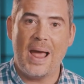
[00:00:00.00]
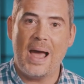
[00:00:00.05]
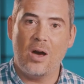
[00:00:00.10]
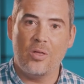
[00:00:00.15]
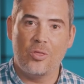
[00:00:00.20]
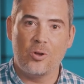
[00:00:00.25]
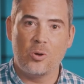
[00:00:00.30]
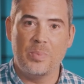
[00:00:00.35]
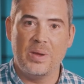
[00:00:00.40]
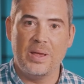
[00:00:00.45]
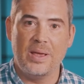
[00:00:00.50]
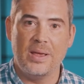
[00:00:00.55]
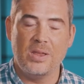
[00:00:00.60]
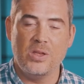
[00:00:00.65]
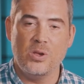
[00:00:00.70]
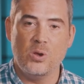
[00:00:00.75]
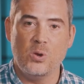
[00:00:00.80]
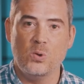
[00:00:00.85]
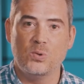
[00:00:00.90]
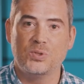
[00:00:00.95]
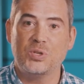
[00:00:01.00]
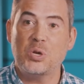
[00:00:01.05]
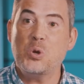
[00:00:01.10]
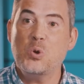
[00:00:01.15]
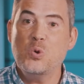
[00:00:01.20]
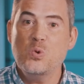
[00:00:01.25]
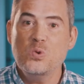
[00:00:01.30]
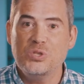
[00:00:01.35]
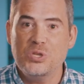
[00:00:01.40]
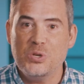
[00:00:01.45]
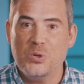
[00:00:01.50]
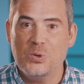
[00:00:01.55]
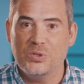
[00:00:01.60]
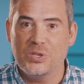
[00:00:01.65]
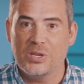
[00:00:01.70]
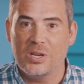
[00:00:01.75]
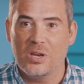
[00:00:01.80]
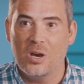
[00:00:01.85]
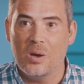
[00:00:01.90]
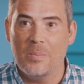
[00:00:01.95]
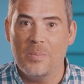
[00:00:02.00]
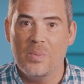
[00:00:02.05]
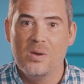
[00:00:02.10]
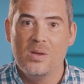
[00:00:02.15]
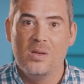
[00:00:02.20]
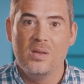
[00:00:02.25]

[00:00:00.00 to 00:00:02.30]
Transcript: how they're being used, who's using them,